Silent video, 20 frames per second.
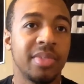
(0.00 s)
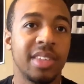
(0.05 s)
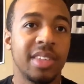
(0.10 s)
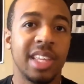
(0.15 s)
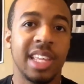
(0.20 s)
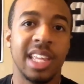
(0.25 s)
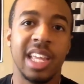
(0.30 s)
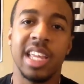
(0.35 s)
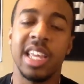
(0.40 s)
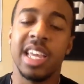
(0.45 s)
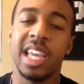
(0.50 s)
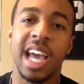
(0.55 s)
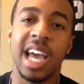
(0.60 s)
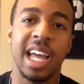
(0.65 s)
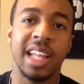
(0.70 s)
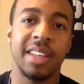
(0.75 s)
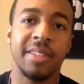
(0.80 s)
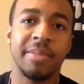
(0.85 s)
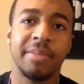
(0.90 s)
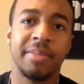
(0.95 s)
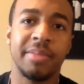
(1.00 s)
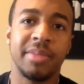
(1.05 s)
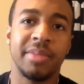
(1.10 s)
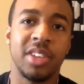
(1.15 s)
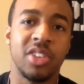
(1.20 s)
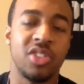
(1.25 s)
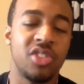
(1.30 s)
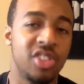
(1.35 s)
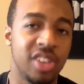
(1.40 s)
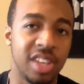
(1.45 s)
then you got the
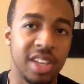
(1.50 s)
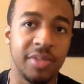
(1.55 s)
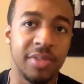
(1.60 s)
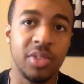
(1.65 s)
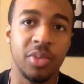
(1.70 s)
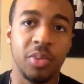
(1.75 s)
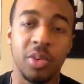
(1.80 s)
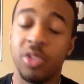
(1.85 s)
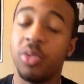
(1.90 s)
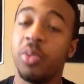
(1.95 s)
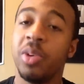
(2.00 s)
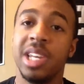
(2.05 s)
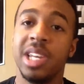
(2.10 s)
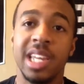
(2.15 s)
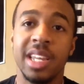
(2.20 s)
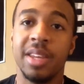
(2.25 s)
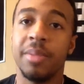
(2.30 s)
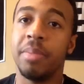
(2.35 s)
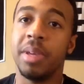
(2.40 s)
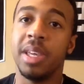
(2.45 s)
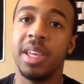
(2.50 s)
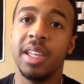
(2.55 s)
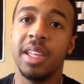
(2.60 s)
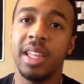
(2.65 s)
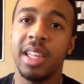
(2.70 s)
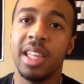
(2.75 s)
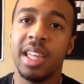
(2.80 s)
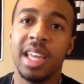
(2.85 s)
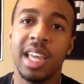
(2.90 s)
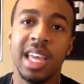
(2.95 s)
Chiefs, which we need to beat,
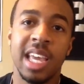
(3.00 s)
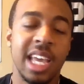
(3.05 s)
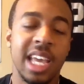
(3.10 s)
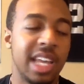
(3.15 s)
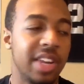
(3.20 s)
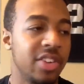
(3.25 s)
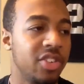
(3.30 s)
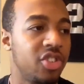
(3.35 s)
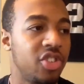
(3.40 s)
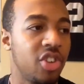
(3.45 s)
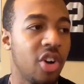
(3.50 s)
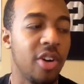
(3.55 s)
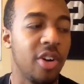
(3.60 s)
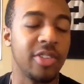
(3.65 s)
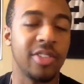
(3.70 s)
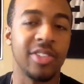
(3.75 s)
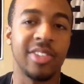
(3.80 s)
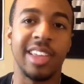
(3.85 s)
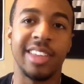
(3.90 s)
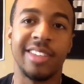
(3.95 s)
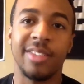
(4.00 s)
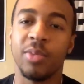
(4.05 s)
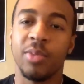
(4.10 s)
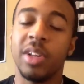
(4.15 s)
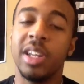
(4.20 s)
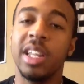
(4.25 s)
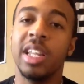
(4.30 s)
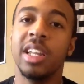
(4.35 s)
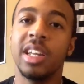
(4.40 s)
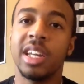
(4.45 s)
and the Chargers. It's
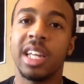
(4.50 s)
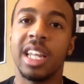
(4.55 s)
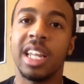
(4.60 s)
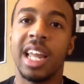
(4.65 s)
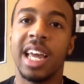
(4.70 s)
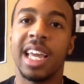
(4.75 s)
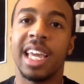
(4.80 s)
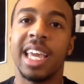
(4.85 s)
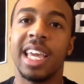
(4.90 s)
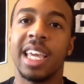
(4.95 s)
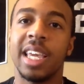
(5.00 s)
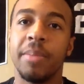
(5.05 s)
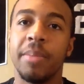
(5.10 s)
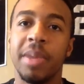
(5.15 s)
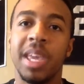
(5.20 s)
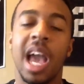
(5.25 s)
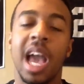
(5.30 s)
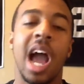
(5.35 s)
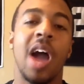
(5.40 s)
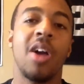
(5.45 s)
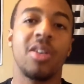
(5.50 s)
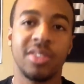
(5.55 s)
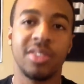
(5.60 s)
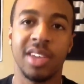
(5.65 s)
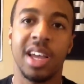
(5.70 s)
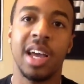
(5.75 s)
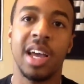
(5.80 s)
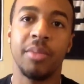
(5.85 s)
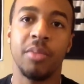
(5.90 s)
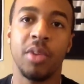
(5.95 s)
really looking like it could be our
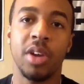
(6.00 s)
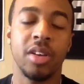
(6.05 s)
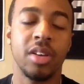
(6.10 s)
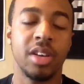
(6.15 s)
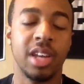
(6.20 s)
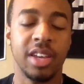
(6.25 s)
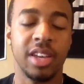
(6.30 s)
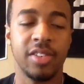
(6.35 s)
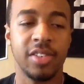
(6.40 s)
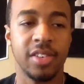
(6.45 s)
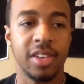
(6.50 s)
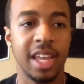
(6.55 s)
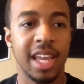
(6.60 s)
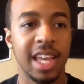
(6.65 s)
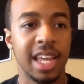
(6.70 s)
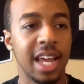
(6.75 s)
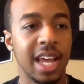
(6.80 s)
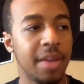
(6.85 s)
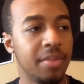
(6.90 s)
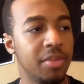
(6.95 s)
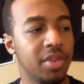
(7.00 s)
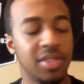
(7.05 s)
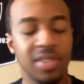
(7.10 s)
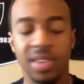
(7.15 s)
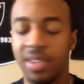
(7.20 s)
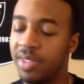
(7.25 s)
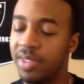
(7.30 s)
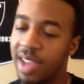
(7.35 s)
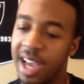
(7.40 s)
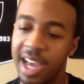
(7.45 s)
time, Raider Nation, and I'm just
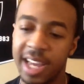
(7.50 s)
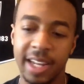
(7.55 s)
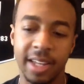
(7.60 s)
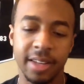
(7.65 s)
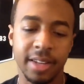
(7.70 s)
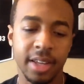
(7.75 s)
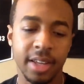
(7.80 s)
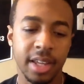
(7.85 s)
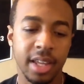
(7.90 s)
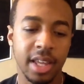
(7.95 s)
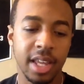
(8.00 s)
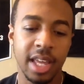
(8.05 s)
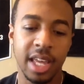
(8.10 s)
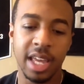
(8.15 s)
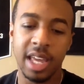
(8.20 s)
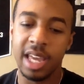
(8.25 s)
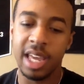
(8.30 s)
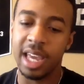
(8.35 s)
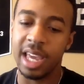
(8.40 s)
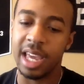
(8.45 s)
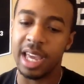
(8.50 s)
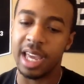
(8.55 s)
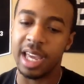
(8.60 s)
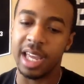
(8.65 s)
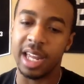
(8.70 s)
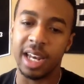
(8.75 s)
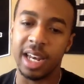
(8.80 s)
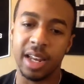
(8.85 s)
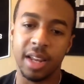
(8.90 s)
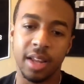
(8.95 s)
excited.
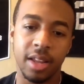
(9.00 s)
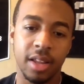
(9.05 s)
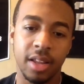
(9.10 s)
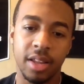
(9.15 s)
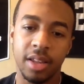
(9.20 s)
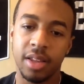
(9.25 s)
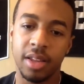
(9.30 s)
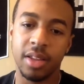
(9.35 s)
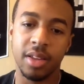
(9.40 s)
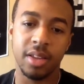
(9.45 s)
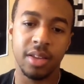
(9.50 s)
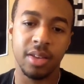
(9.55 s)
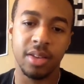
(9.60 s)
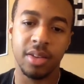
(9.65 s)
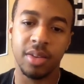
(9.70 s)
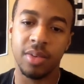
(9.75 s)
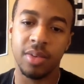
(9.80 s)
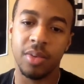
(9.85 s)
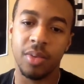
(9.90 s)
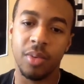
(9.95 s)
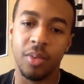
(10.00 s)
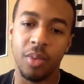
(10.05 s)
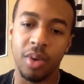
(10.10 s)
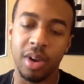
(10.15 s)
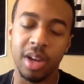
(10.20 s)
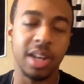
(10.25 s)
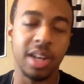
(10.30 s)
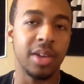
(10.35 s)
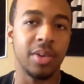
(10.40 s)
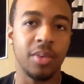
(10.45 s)
And we're
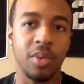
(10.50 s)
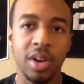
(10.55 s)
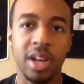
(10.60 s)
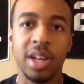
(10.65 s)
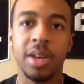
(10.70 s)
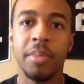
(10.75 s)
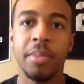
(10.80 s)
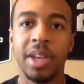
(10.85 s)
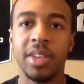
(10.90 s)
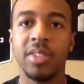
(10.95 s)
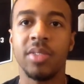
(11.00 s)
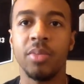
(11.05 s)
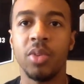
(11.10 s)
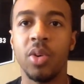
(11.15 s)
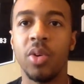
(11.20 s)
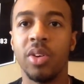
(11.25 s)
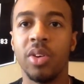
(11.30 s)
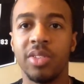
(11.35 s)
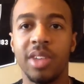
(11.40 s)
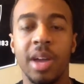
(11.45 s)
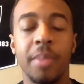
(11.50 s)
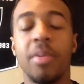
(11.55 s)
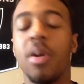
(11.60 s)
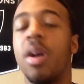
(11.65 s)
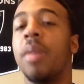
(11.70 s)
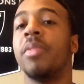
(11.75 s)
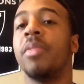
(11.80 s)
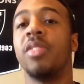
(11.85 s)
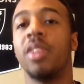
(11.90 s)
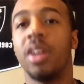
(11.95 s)
gonna make some noise. I
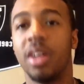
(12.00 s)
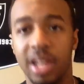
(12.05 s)
promise y'all